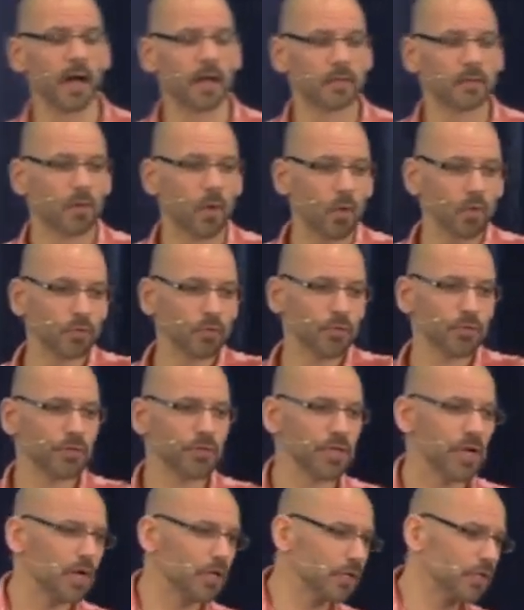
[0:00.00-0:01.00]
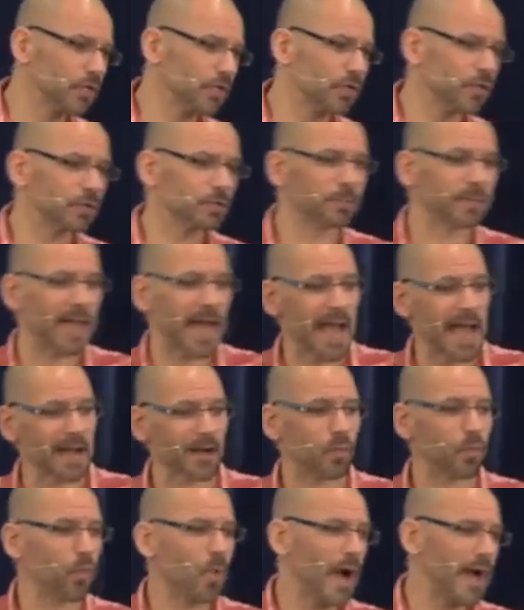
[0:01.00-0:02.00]
older, younger,
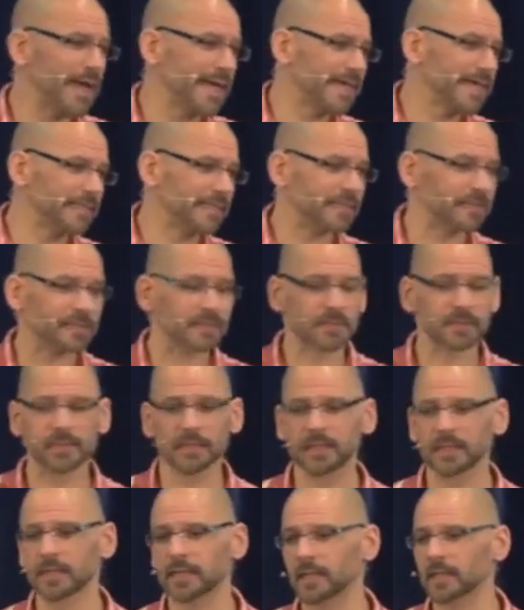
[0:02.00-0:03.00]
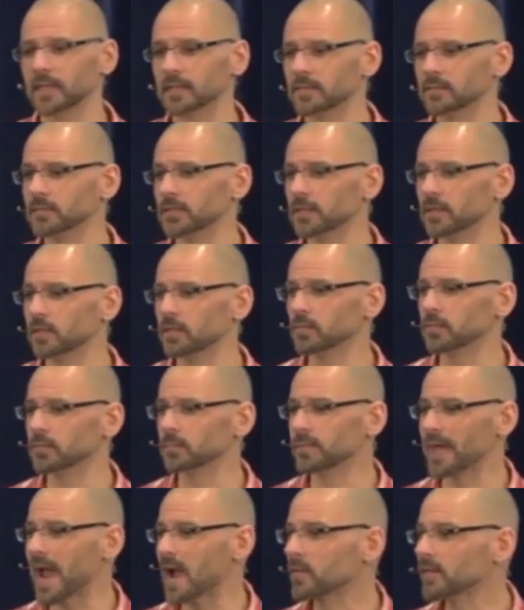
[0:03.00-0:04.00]
black, white,
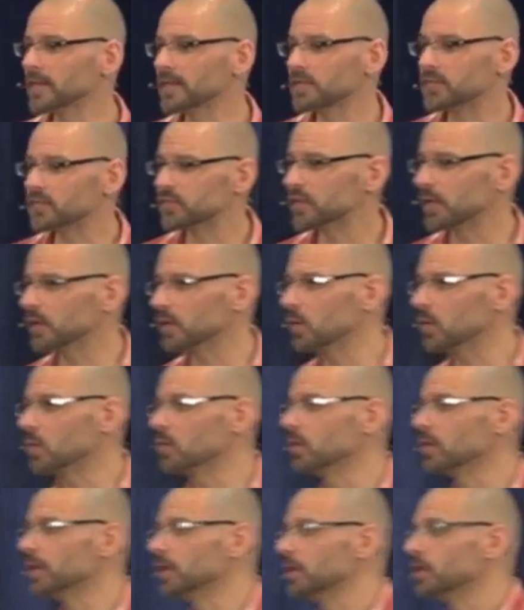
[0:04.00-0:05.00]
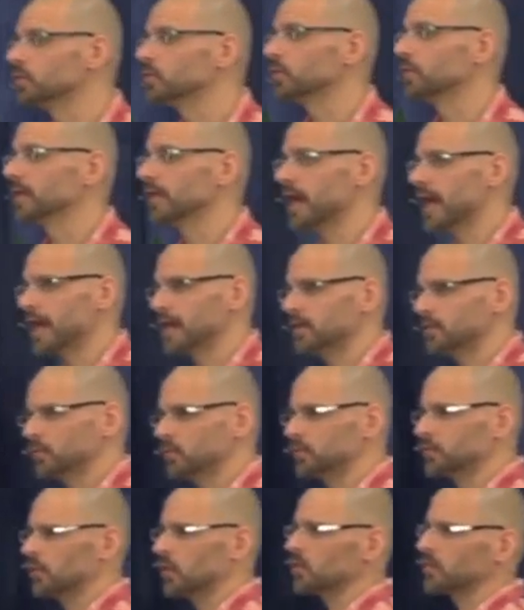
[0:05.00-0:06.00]
married, single. So
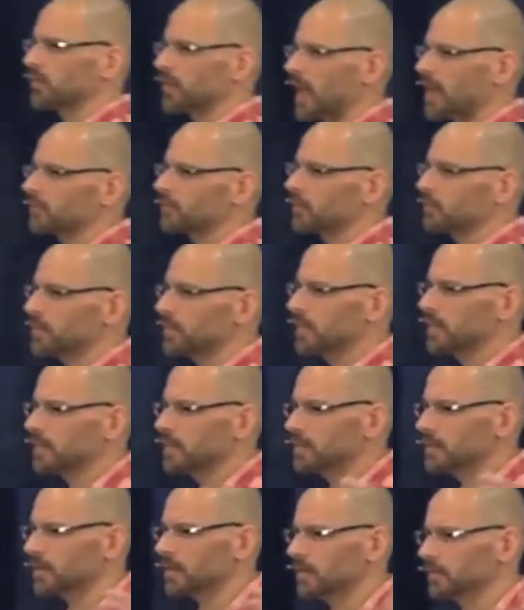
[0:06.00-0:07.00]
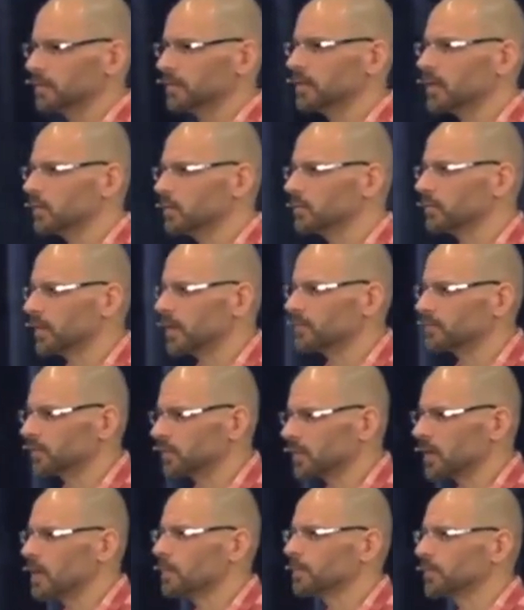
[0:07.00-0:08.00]
your jokes have to be, they have to
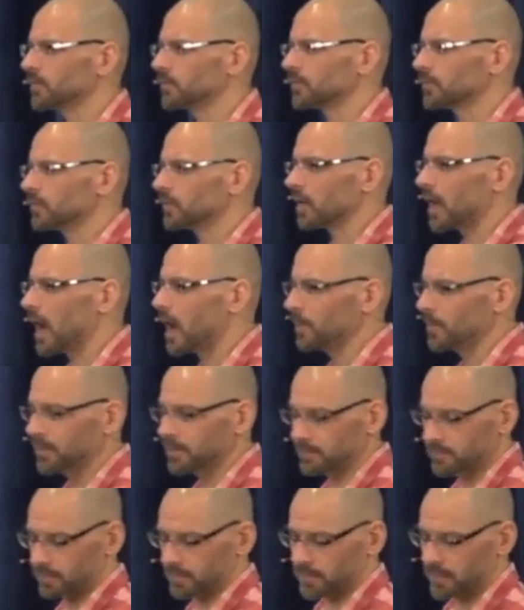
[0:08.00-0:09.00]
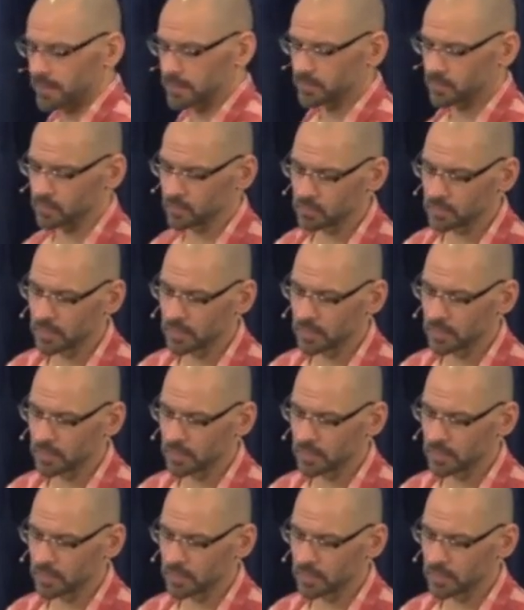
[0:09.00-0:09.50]
encompass common things.